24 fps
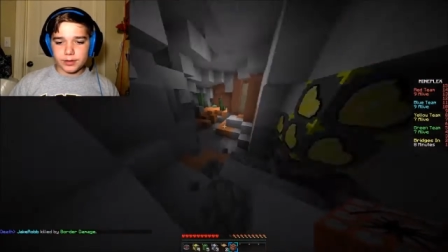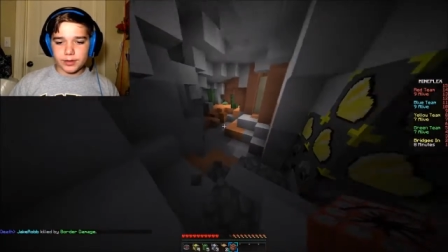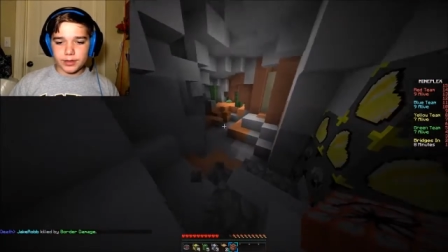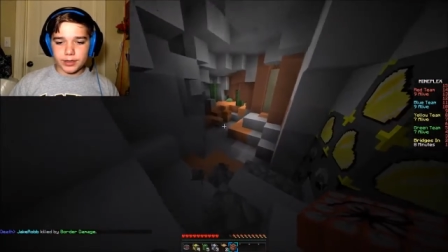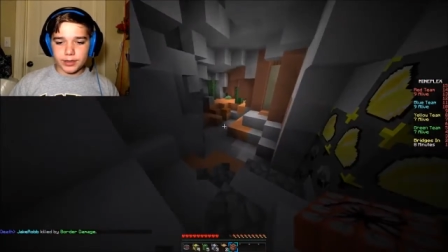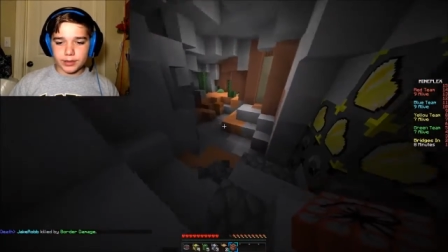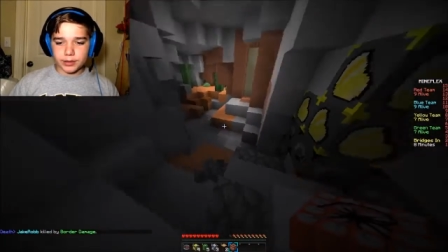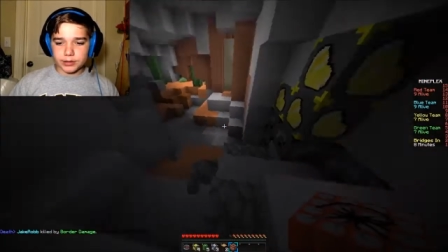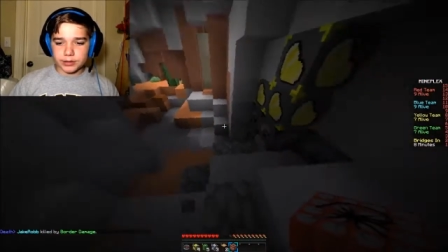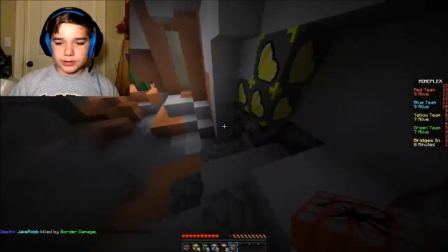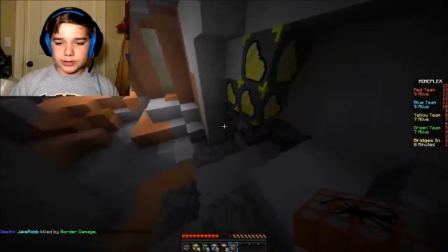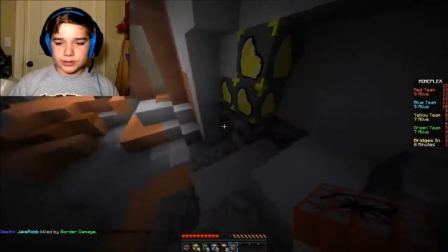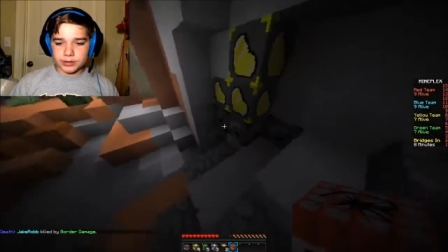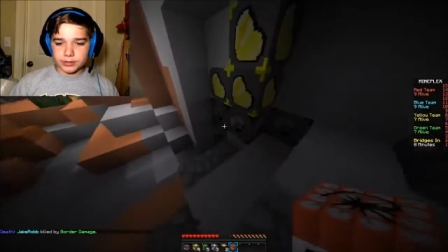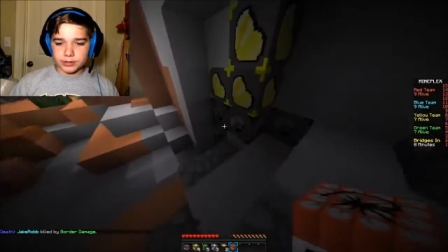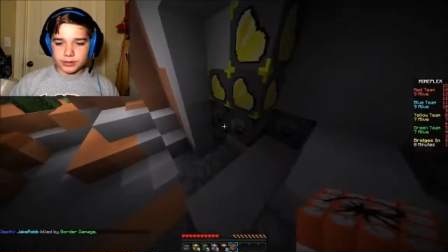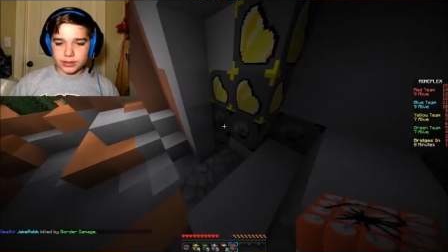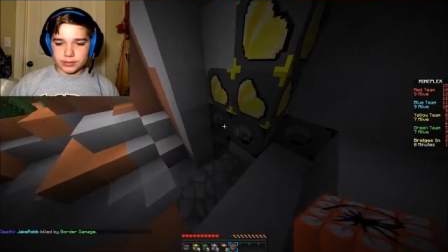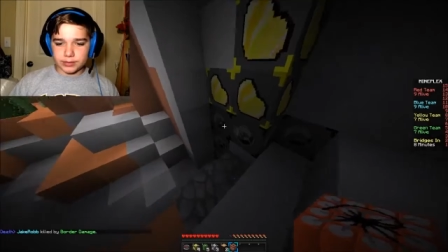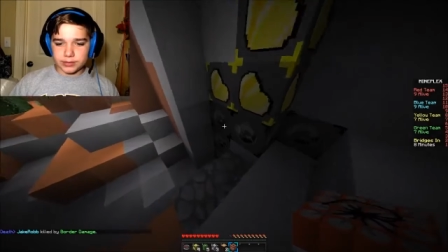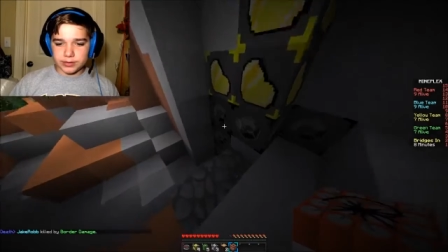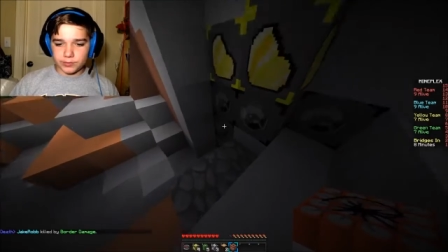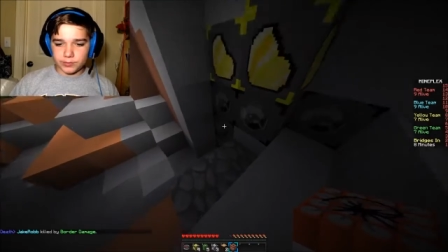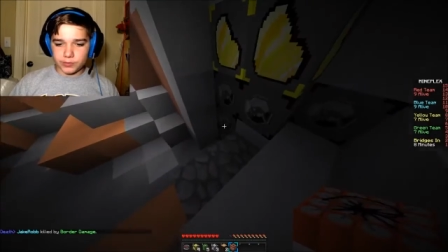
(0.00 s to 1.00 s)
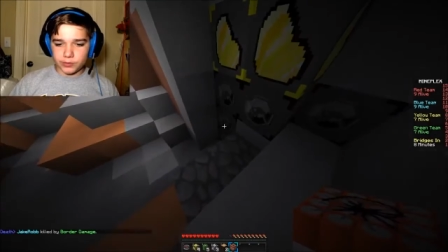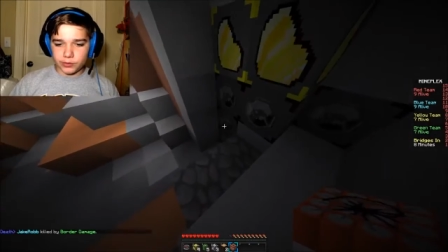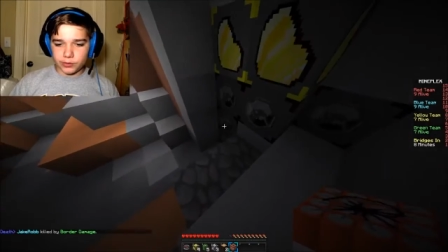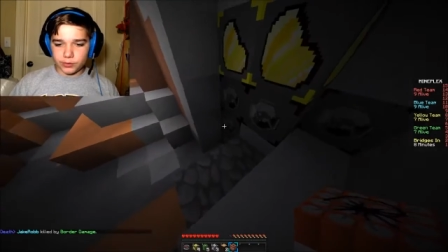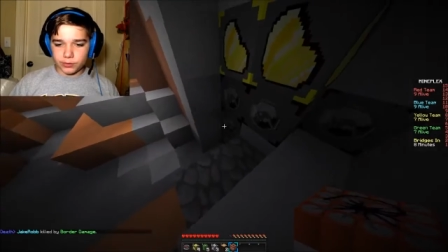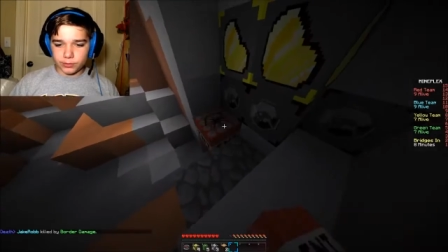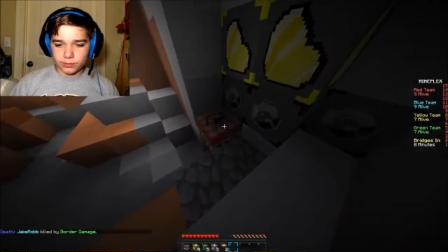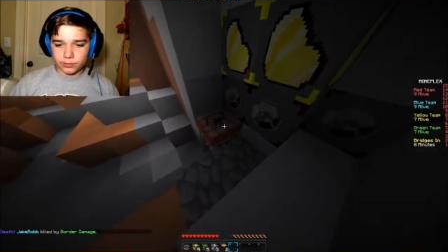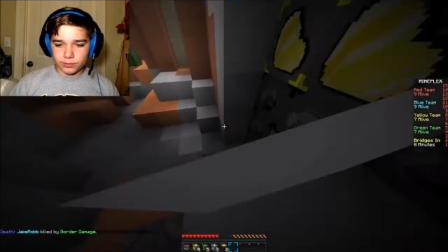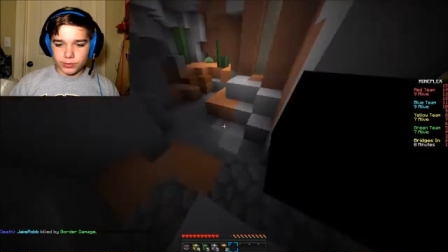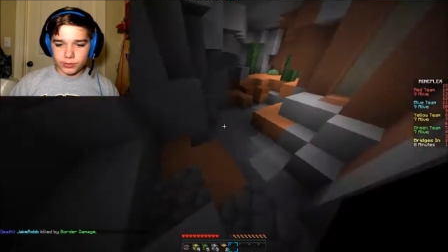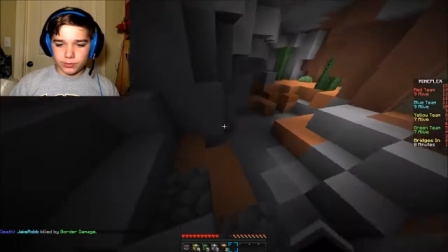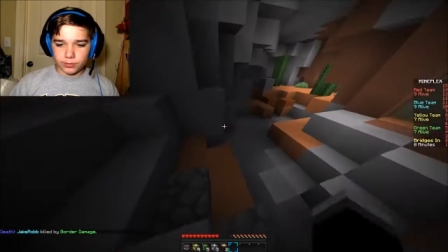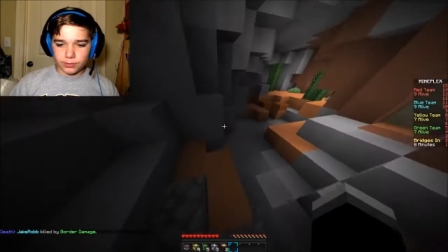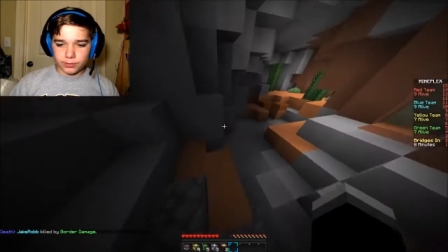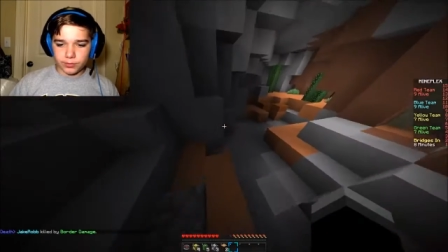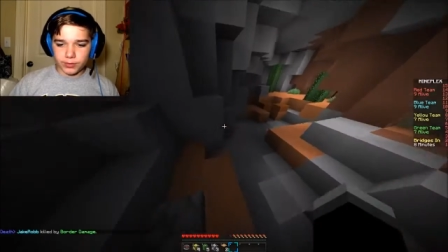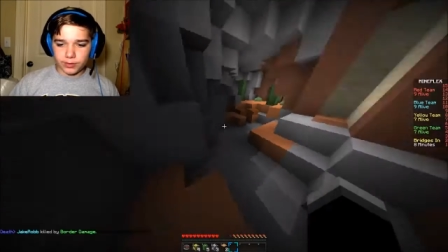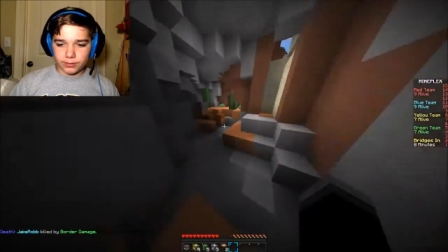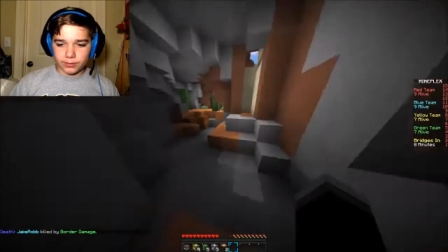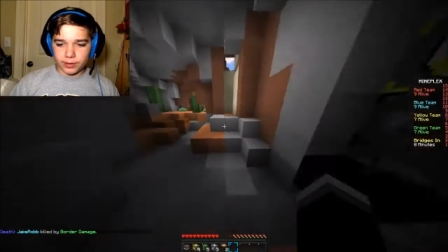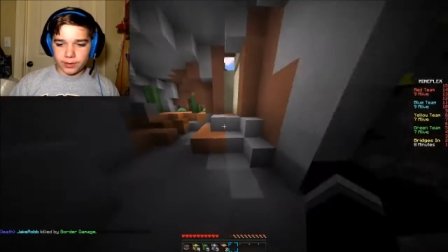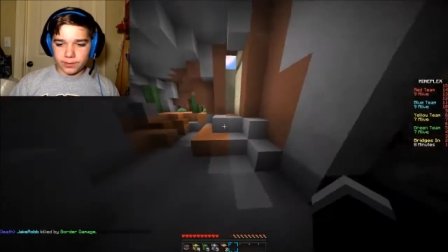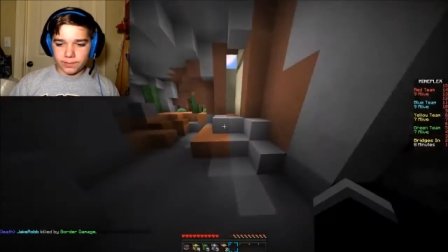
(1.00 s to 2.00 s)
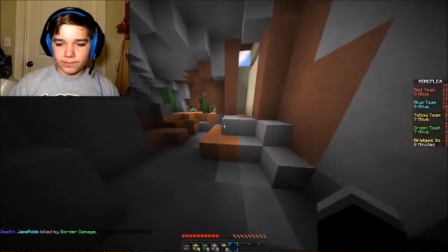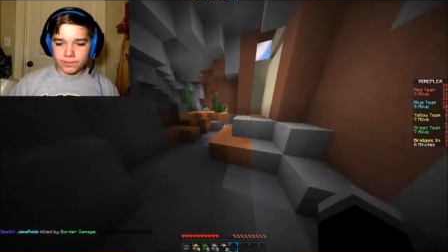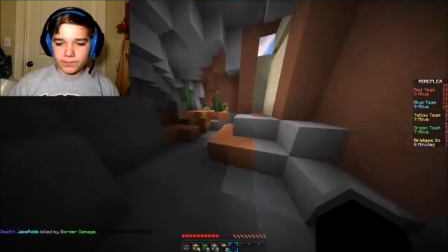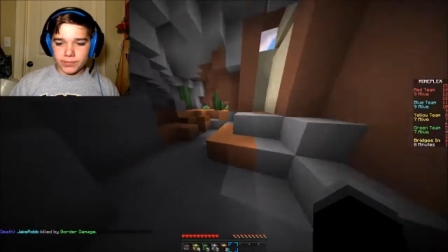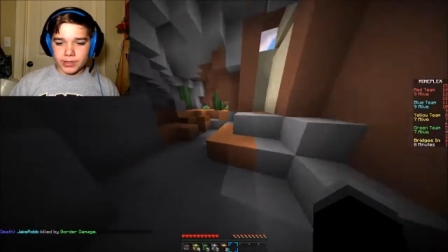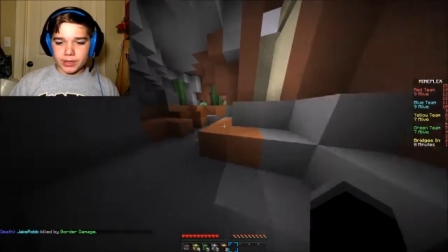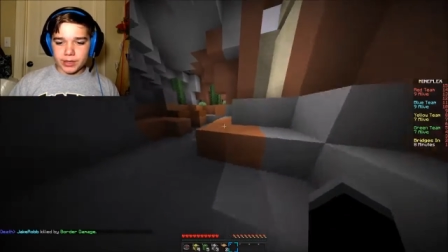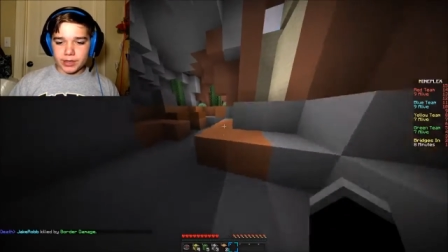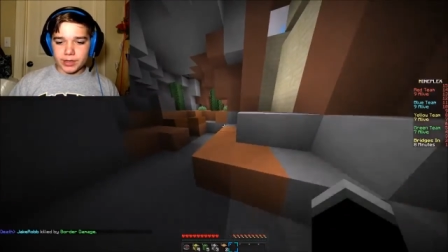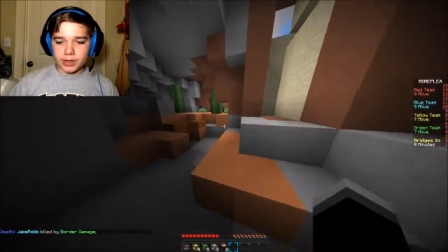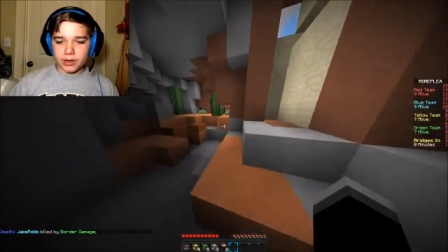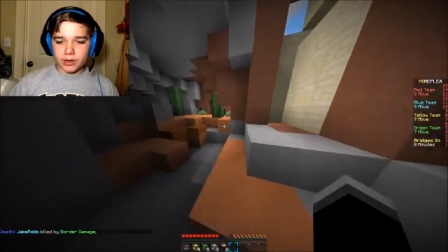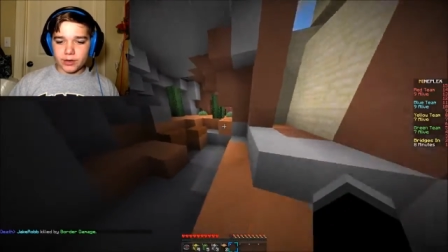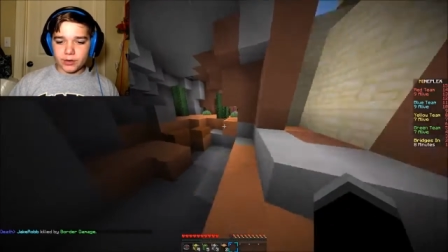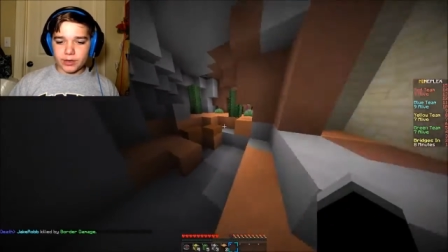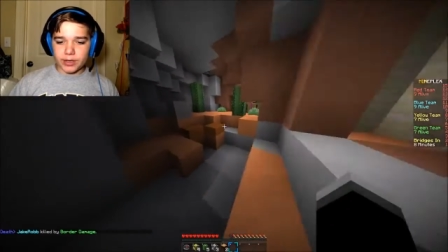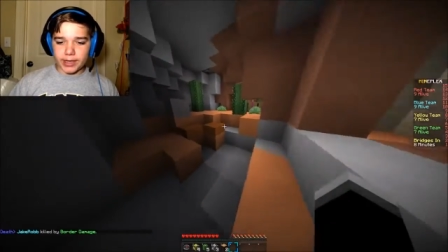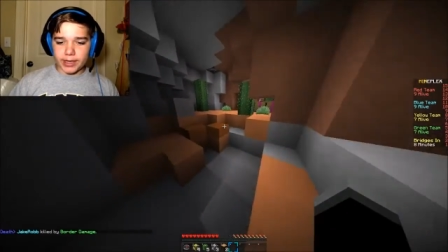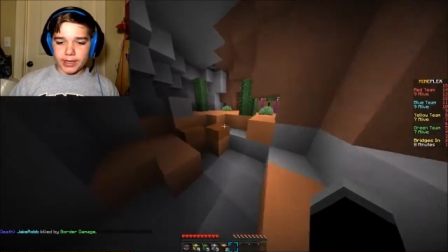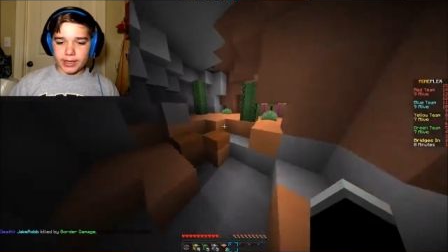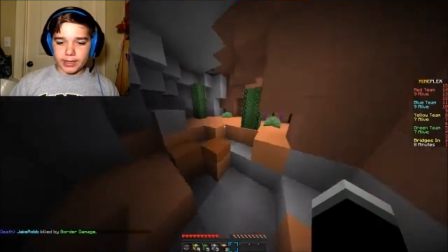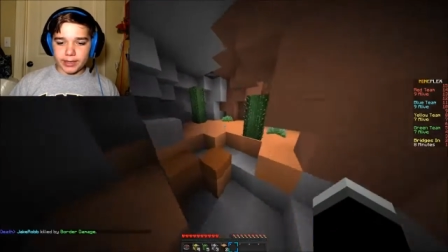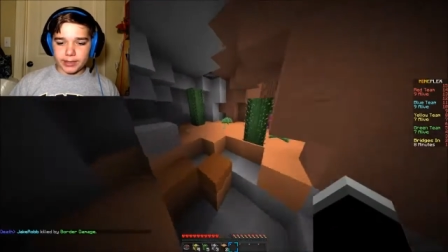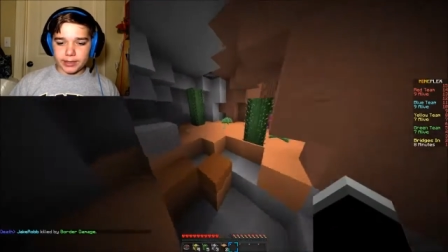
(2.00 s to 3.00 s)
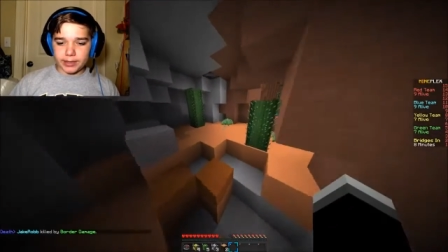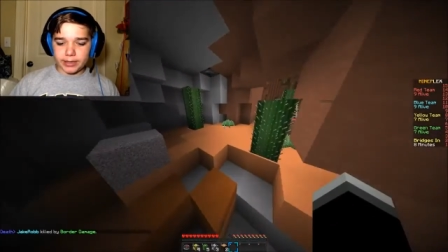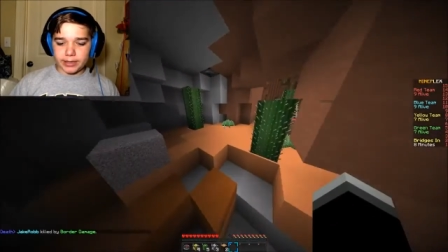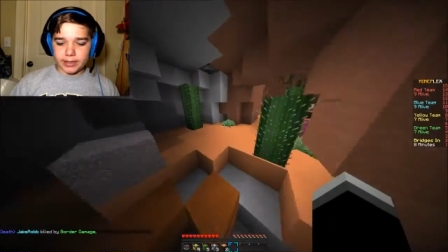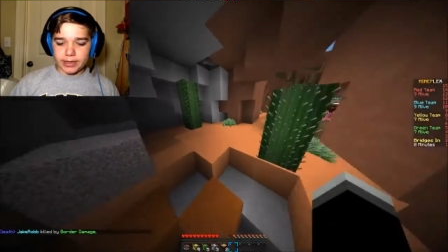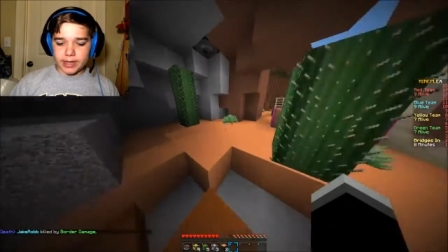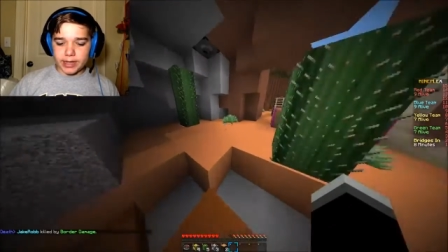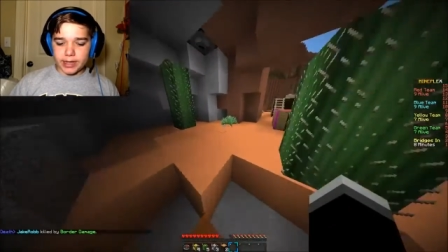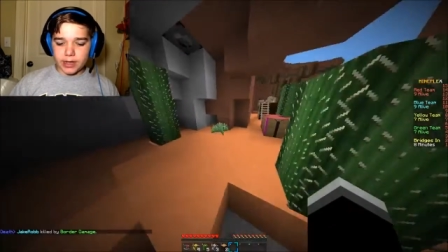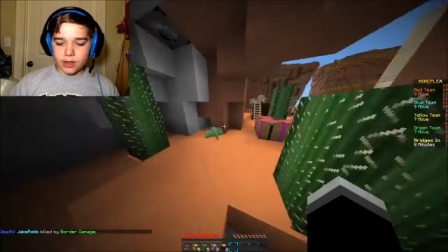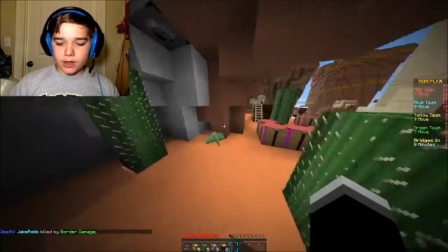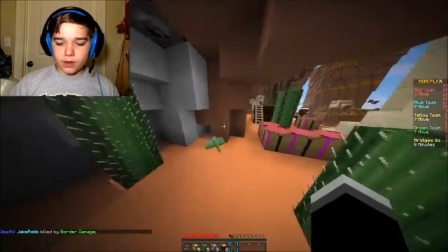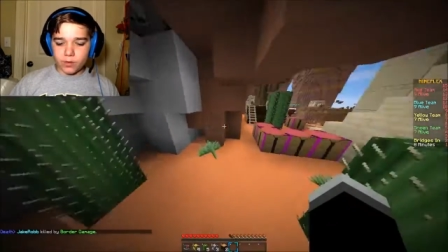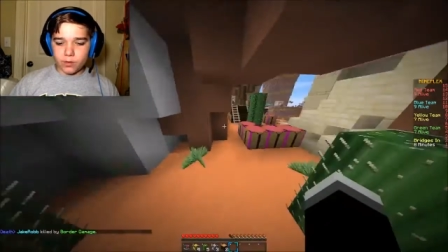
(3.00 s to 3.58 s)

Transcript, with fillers: Here, let's just grab some coal. Boom. There we go. Okay, now